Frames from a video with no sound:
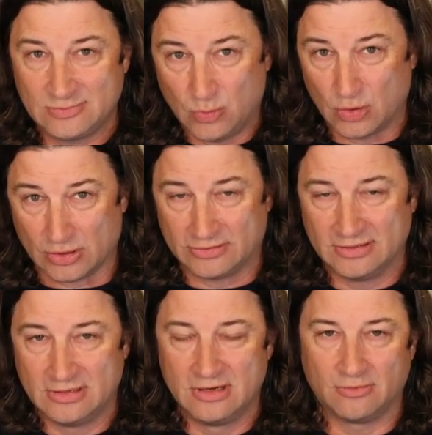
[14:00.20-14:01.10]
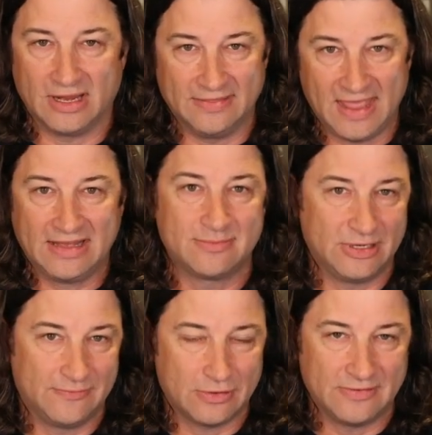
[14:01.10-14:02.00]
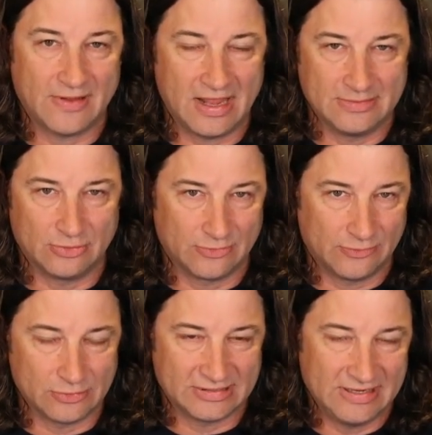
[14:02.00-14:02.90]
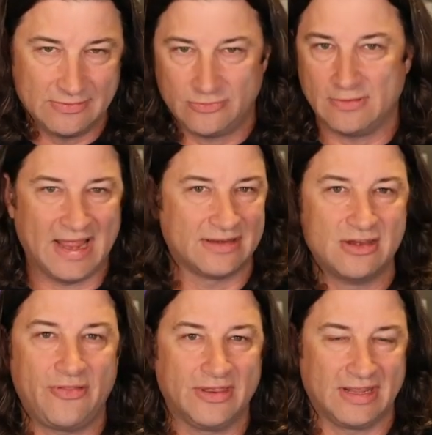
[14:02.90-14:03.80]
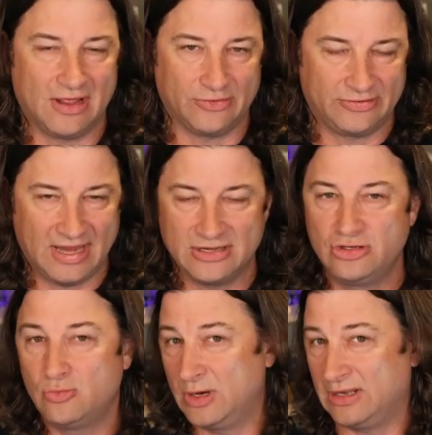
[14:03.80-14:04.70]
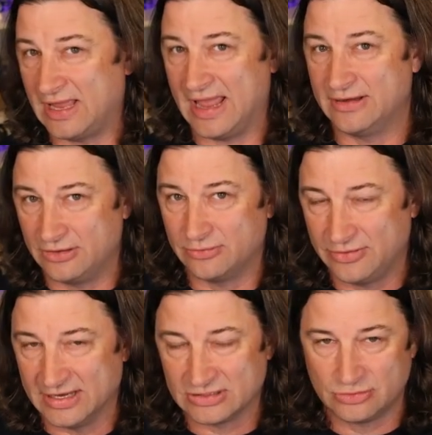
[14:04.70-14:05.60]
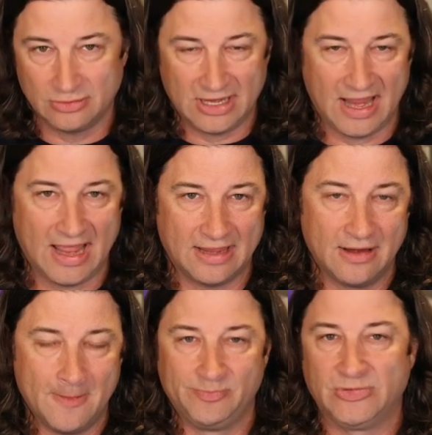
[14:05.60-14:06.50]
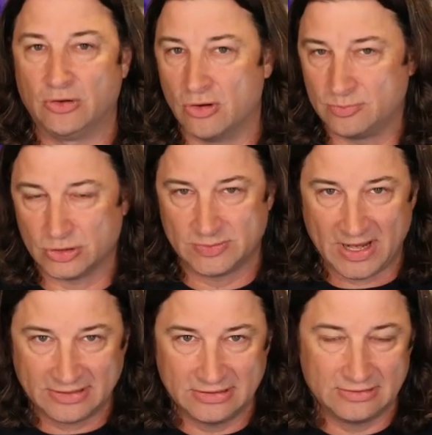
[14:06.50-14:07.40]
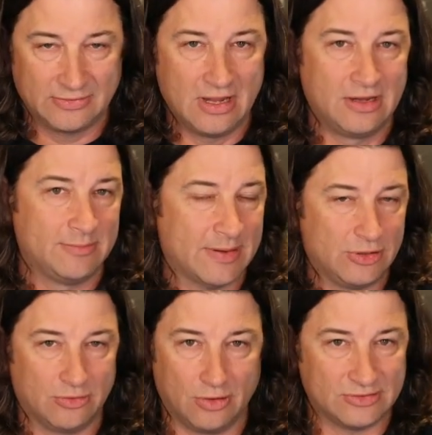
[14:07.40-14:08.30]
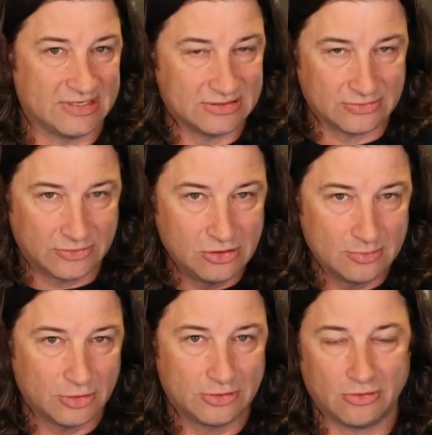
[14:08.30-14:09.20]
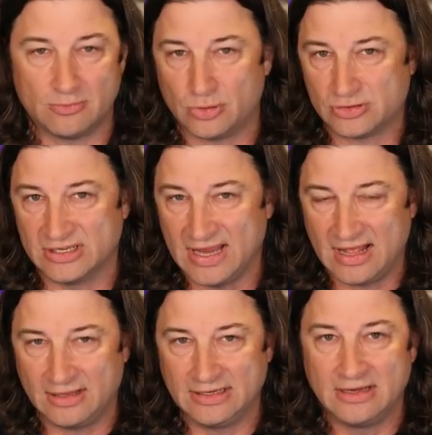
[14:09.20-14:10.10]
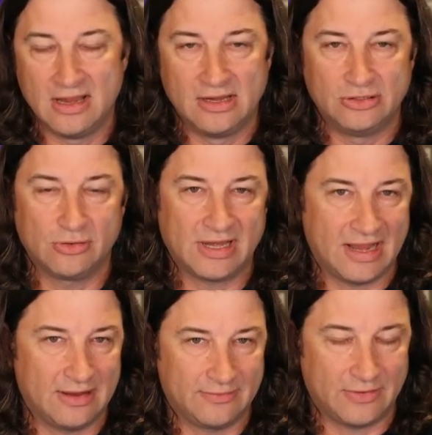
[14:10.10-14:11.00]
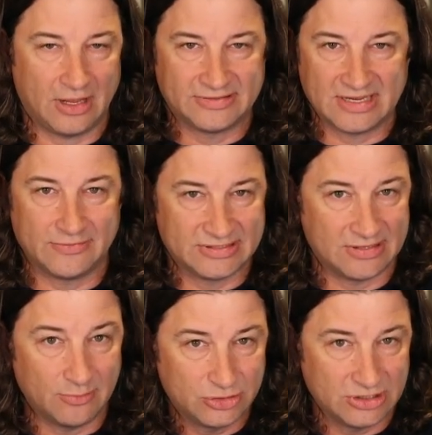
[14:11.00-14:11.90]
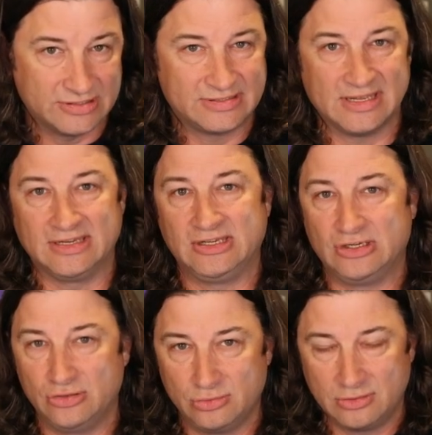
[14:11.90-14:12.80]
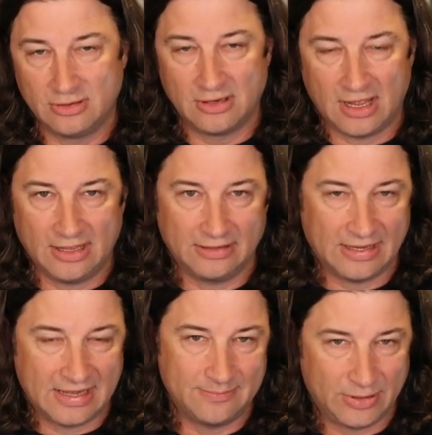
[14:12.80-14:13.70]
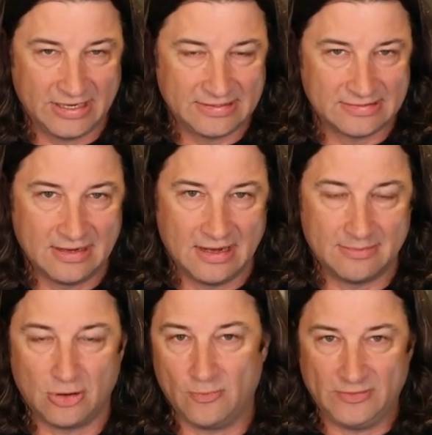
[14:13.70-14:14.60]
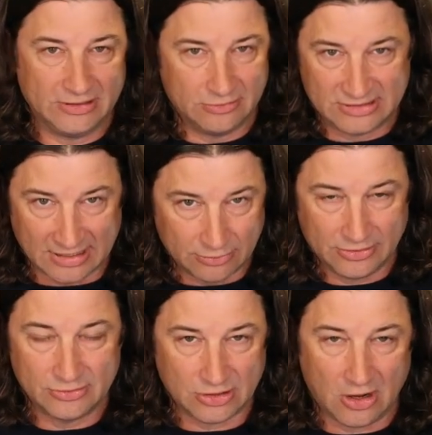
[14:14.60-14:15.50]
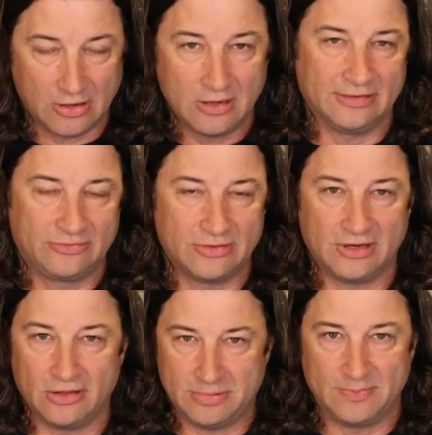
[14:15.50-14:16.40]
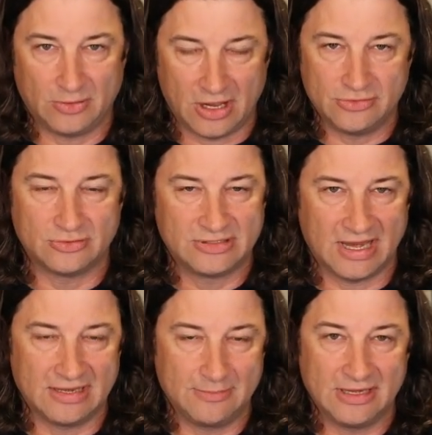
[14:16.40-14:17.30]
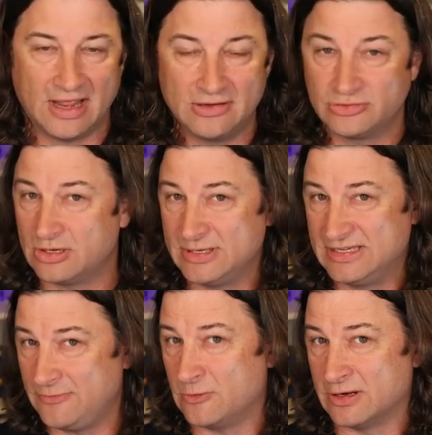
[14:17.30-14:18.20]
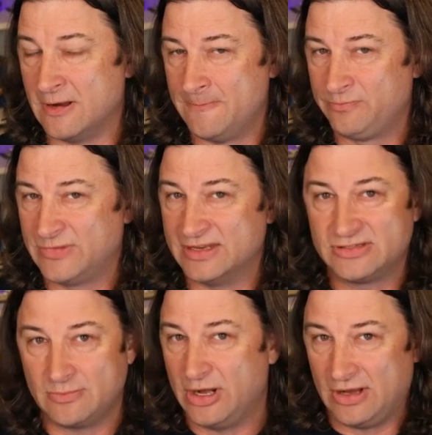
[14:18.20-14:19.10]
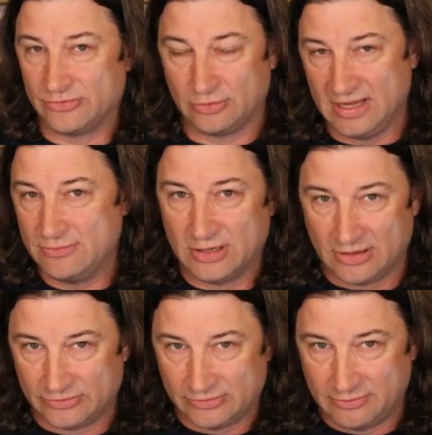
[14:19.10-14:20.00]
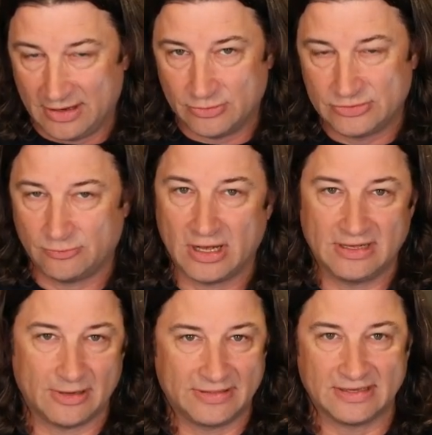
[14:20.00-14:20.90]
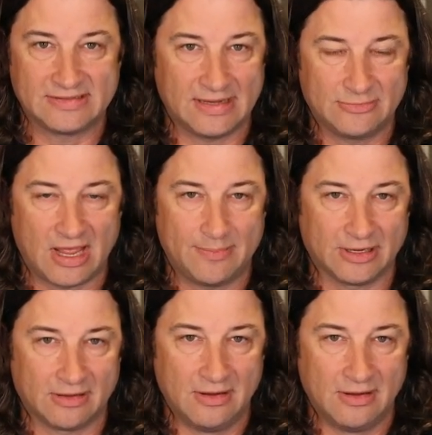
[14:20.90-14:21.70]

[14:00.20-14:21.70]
worked, right? That can be very valuable for folks, even if you add nothing else. And you will add other things. You're going to add your own perspective, maybe your own sense of humor, your own personality. You're going to have a set of assumptions that you had in place, and hopefully you cite what those are so that other people understand them. And those are going to be different than someone else or anyone else that was writing about that same topic.